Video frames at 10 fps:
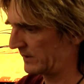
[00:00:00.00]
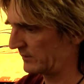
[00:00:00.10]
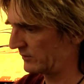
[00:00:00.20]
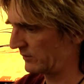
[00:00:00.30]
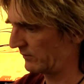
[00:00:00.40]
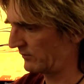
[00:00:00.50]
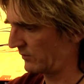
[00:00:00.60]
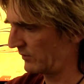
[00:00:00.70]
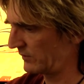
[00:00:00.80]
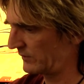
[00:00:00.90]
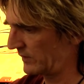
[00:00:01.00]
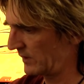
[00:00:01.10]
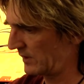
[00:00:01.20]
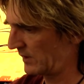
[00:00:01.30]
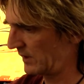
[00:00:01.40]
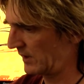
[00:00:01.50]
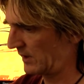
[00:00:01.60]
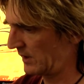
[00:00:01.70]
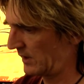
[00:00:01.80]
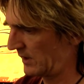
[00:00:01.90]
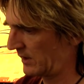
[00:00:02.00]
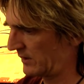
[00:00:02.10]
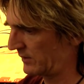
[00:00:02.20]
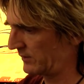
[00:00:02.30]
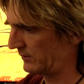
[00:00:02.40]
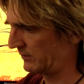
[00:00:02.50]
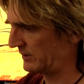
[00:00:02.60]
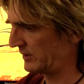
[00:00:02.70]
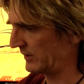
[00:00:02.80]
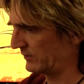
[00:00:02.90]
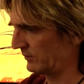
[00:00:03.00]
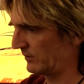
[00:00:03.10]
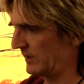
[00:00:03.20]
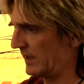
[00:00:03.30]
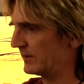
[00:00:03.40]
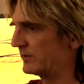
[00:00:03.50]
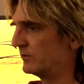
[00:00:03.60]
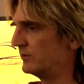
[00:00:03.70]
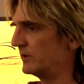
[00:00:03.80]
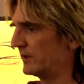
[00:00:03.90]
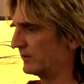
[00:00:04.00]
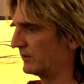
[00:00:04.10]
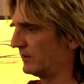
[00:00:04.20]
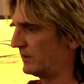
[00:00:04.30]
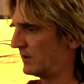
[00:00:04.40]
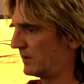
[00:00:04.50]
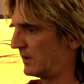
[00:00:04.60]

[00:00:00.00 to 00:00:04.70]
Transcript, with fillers: Make sure, of course, to be gentle but not too gentle,